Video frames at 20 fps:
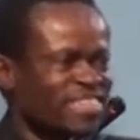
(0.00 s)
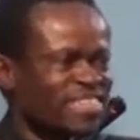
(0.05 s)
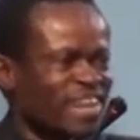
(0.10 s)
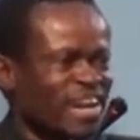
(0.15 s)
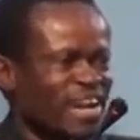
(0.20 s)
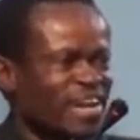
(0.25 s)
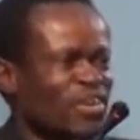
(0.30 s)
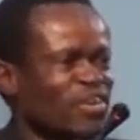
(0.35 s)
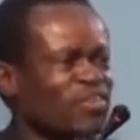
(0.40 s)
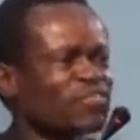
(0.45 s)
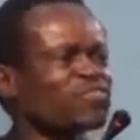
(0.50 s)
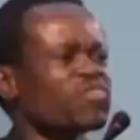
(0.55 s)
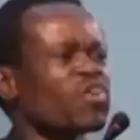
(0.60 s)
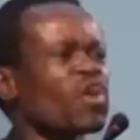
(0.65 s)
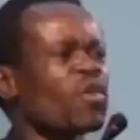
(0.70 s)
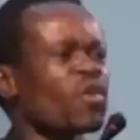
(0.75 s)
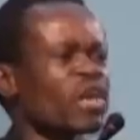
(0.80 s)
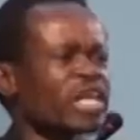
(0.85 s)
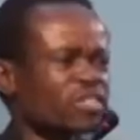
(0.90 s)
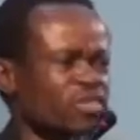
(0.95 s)
I look
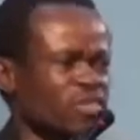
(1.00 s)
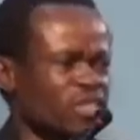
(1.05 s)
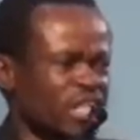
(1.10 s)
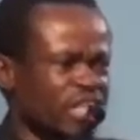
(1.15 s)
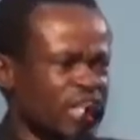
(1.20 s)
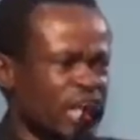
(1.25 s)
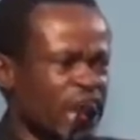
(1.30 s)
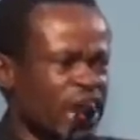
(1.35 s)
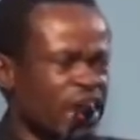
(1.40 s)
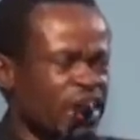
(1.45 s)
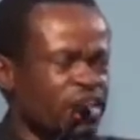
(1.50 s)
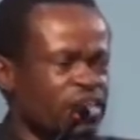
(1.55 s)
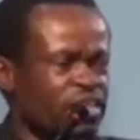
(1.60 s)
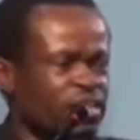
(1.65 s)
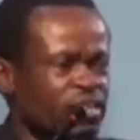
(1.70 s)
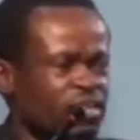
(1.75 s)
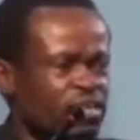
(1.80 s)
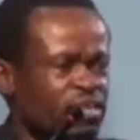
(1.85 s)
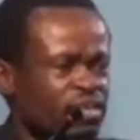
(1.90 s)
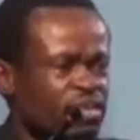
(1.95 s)
forward to the
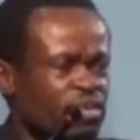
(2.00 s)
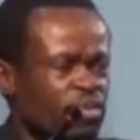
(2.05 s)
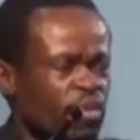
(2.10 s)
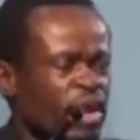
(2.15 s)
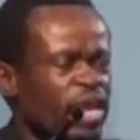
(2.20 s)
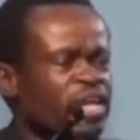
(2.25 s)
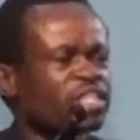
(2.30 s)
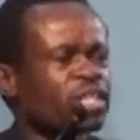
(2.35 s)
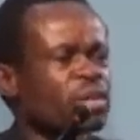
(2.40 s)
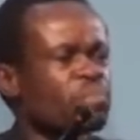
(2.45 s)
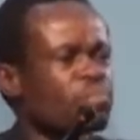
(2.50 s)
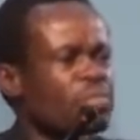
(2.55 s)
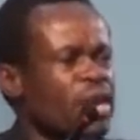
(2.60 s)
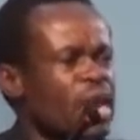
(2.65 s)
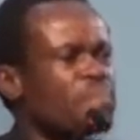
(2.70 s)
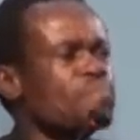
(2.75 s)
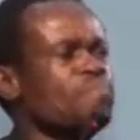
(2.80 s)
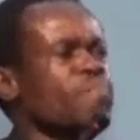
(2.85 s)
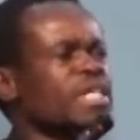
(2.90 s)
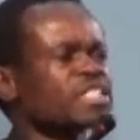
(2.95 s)
day when the
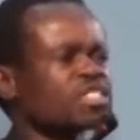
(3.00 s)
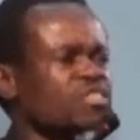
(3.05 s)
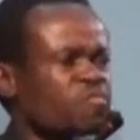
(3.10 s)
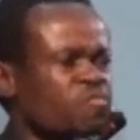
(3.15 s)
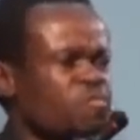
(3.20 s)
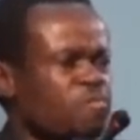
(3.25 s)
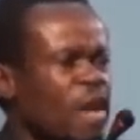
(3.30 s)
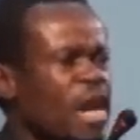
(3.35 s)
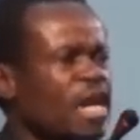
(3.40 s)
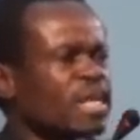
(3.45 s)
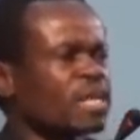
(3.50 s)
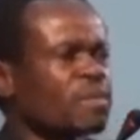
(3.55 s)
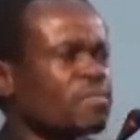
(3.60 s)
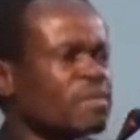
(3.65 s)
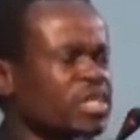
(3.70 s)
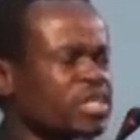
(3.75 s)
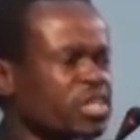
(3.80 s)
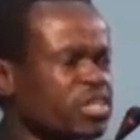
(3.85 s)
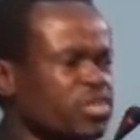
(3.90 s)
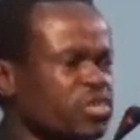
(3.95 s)
members of
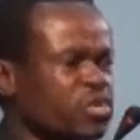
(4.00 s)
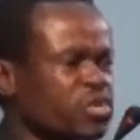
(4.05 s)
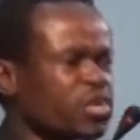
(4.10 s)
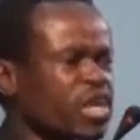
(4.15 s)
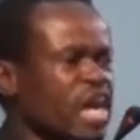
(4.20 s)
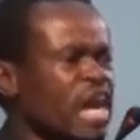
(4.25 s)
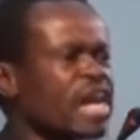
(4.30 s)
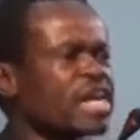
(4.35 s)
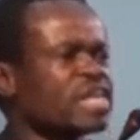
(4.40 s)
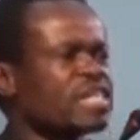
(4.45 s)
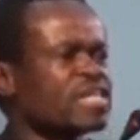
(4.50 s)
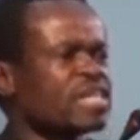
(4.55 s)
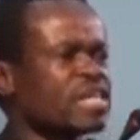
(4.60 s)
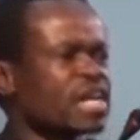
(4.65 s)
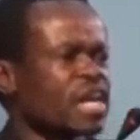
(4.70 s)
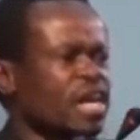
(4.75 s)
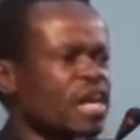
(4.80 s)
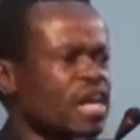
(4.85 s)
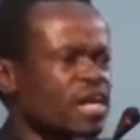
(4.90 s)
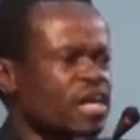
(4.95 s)
parliament in
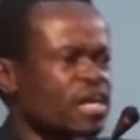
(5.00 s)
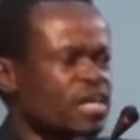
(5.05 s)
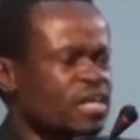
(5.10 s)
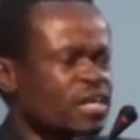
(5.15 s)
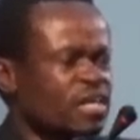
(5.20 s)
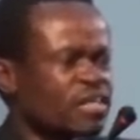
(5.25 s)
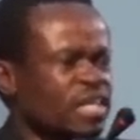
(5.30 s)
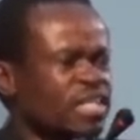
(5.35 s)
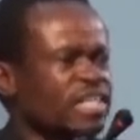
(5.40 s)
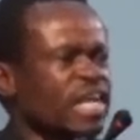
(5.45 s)
Uganda, the